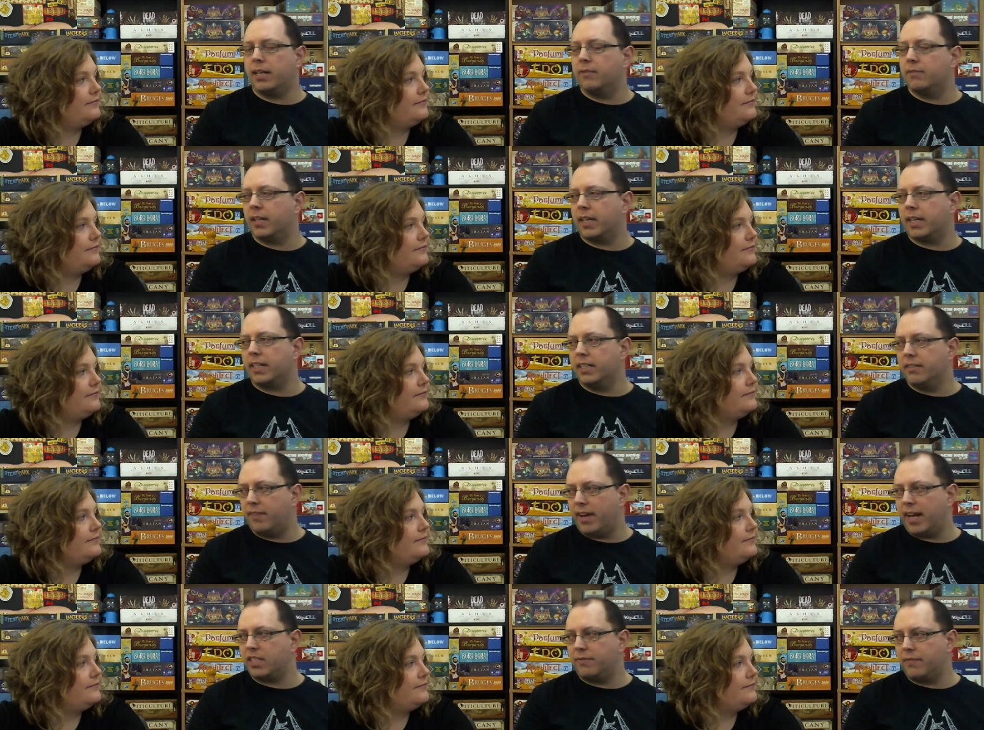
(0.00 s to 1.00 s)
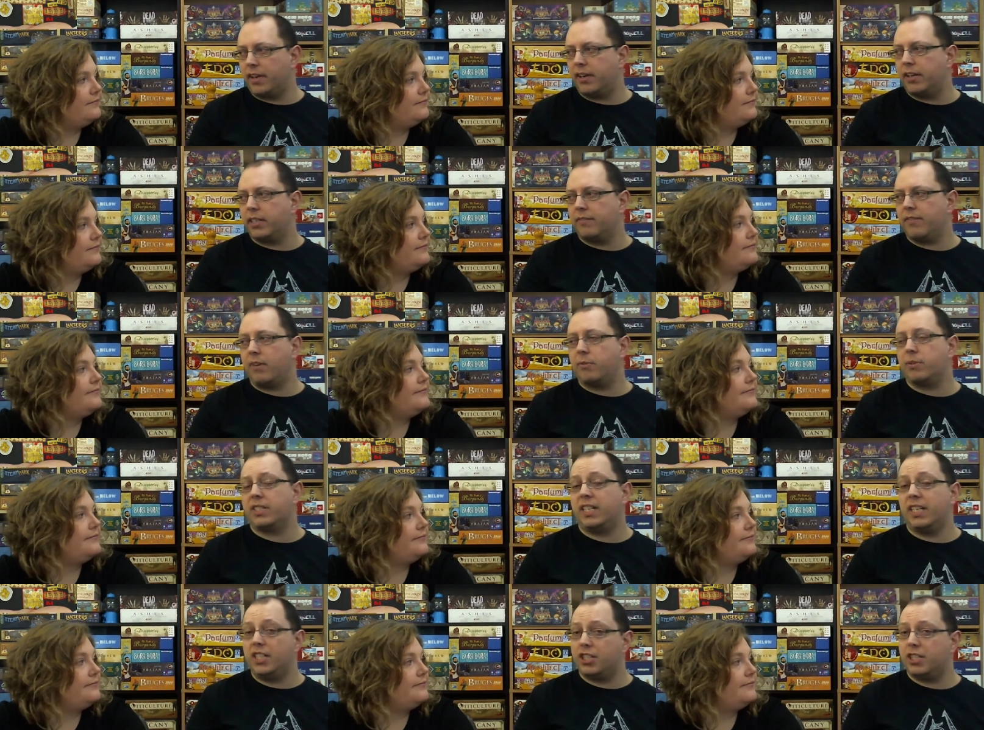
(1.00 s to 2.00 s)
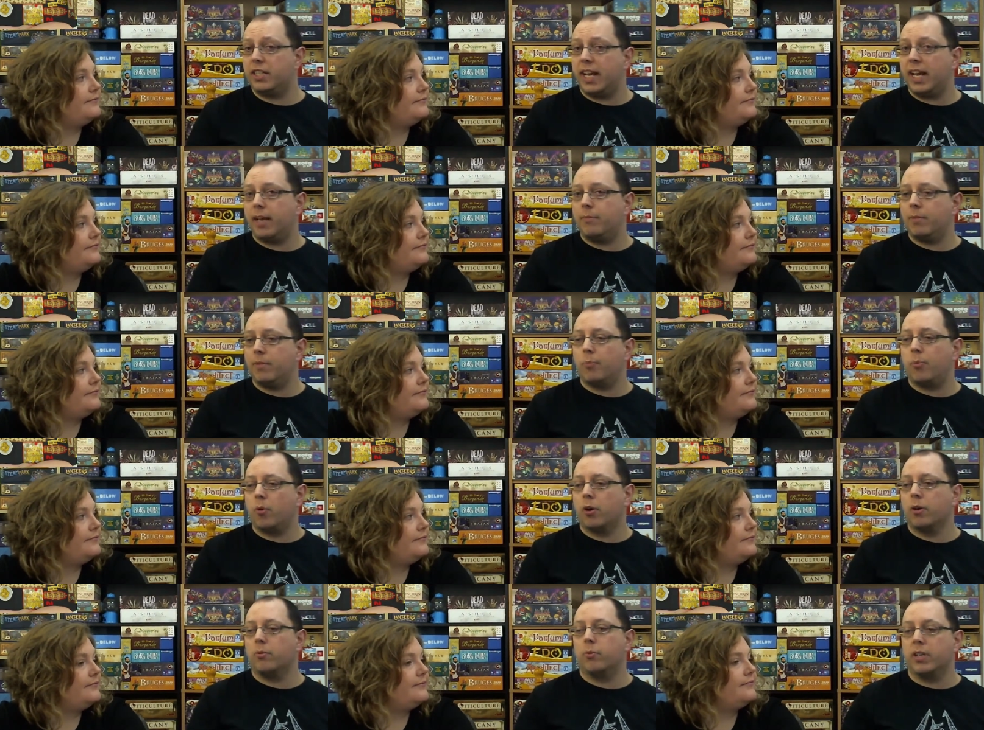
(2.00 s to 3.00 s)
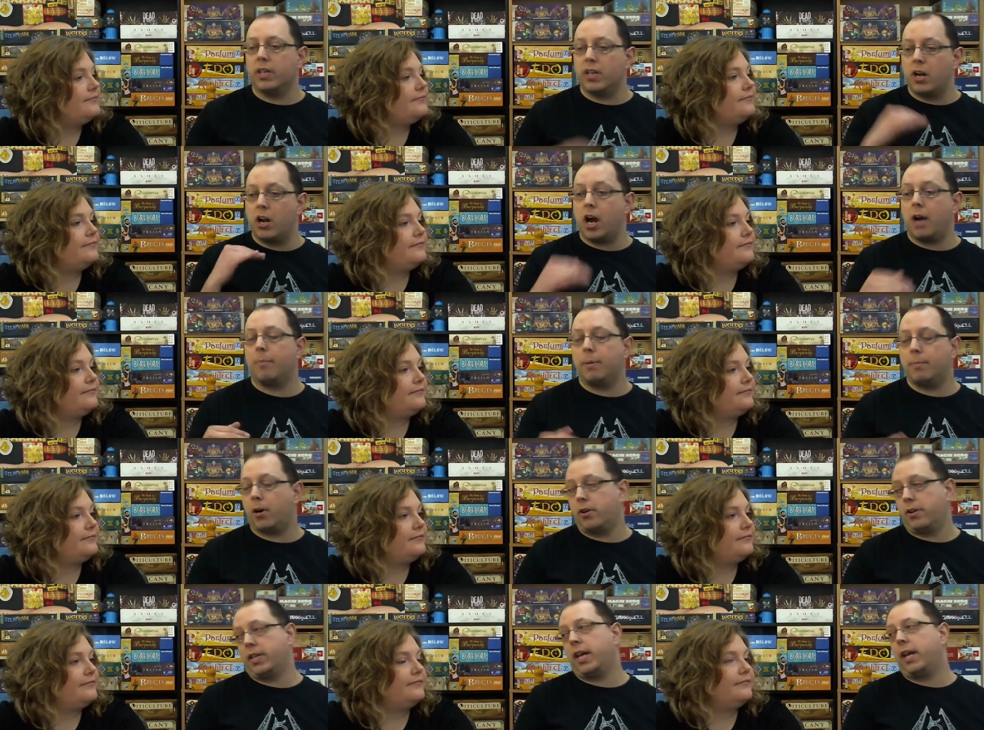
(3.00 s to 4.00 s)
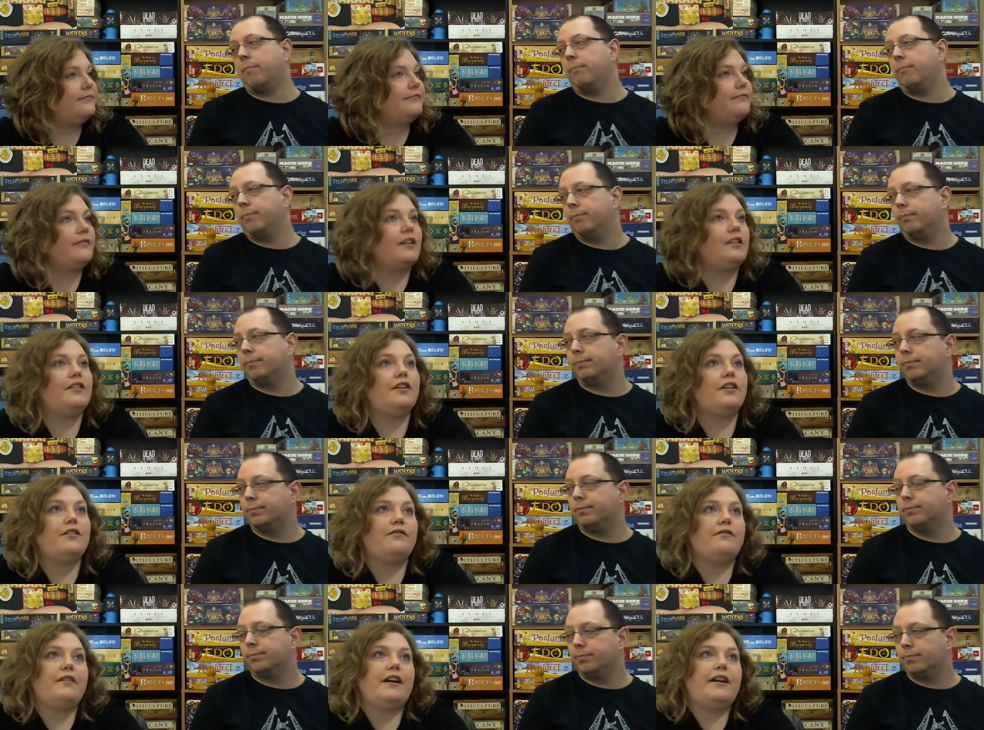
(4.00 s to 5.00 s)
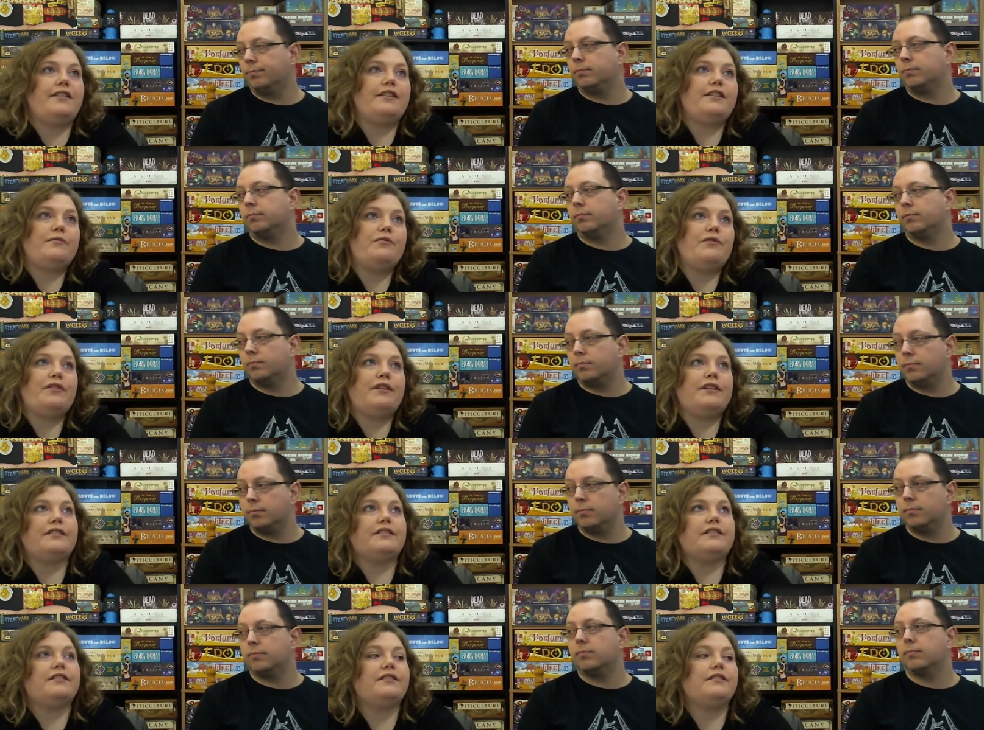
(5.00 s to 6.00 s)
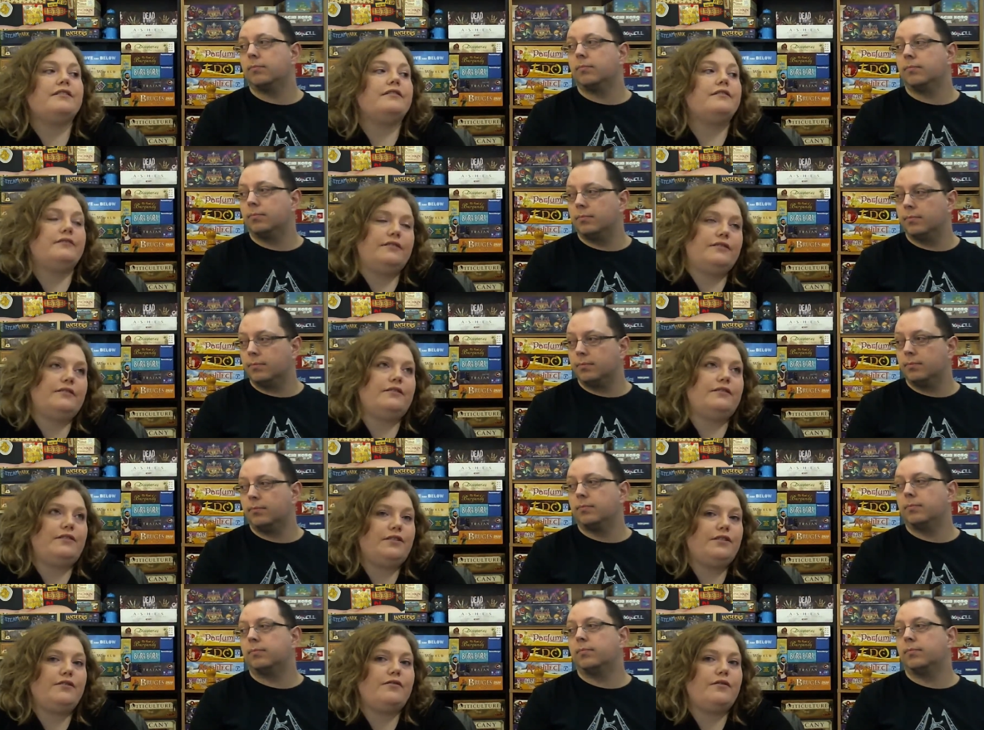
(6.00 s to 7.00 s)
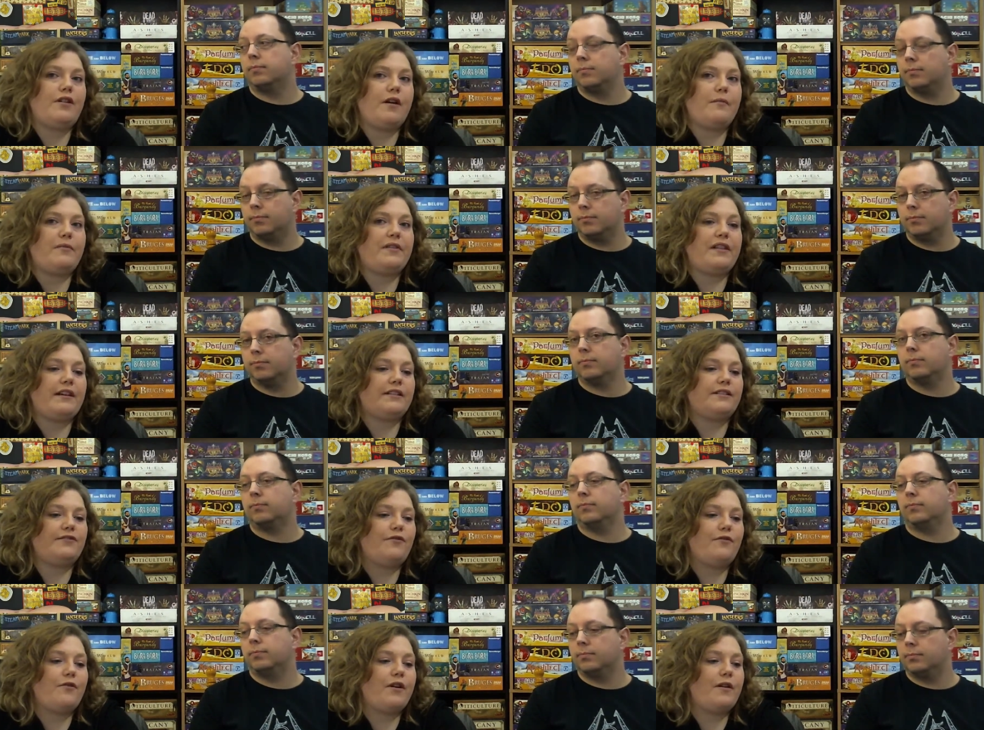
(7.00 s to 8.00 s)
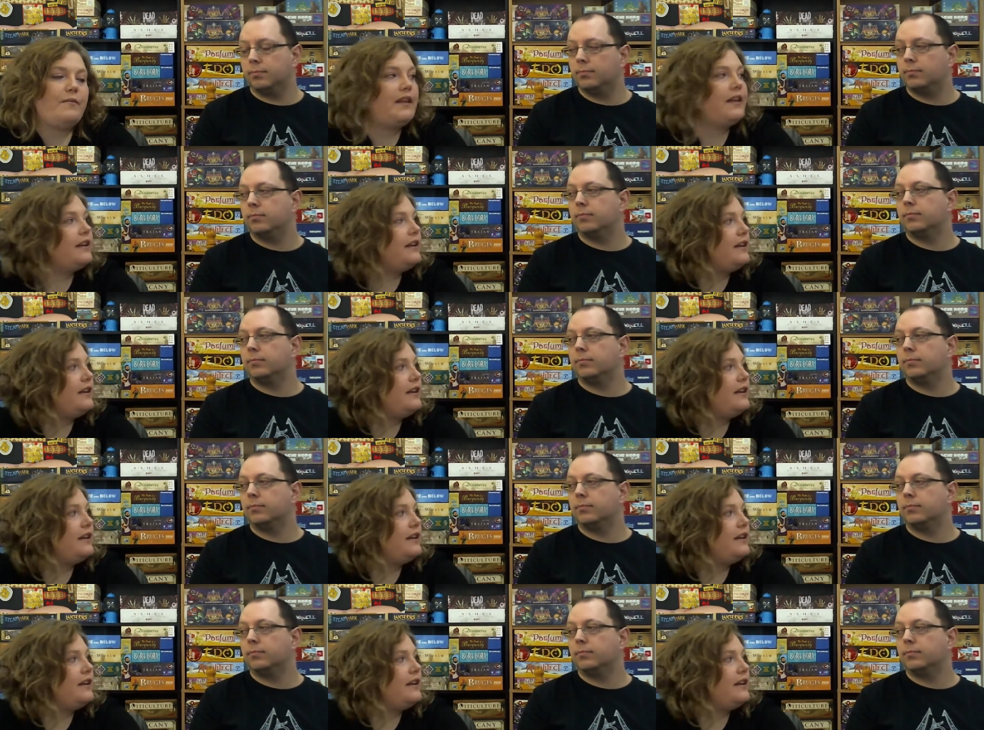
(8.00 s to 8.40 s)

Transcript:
Speaker 1: of like an advanced variant. If mm-hmm. I was mm-hmm. teaching the game, the port would not be part of the game.
Speaker 2: No, I think the port is a little too complex for a beginning